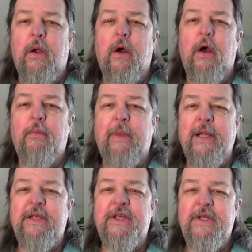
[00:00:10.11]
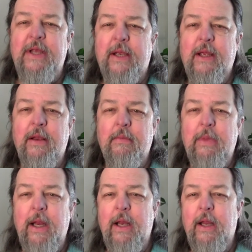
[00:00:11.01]
on my second
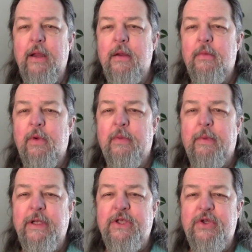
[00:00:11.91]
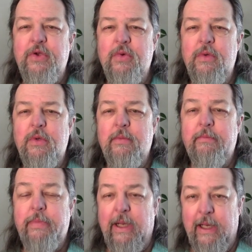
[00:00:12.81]
meeting with my
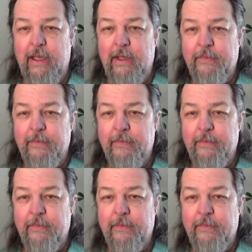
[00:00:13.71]
student, Billie.